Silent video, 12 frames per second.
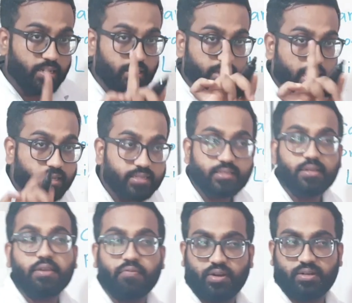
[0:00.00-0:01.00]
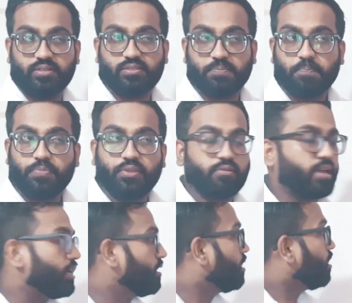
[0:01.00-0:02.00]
That is the difference, right?